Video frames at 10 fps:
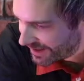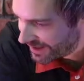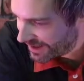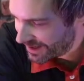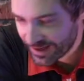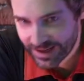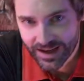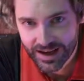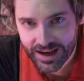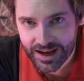Are
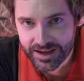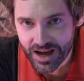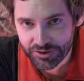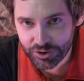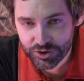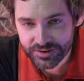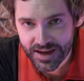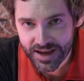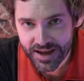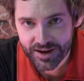you having a good
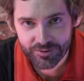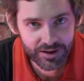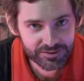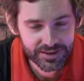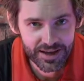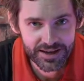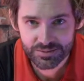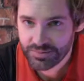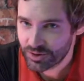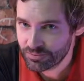day, a rough day?
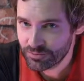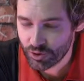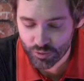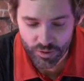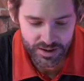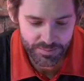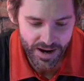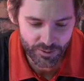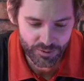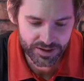Has it been a good week,
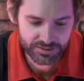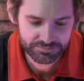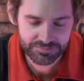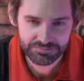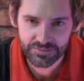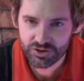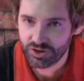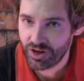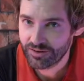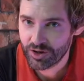bad week?
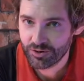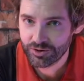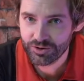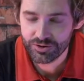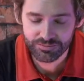Is your life going